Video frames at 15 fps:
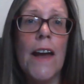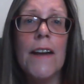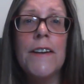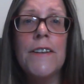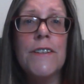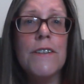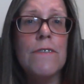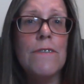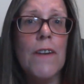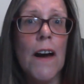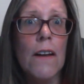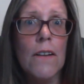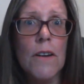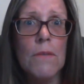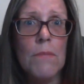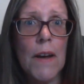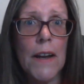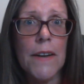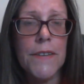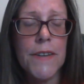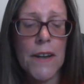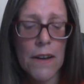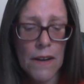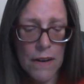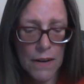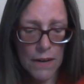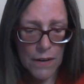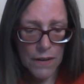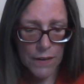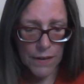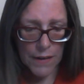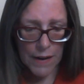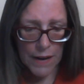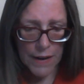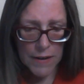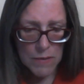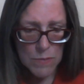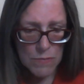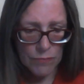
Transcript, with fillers: and development. Okay,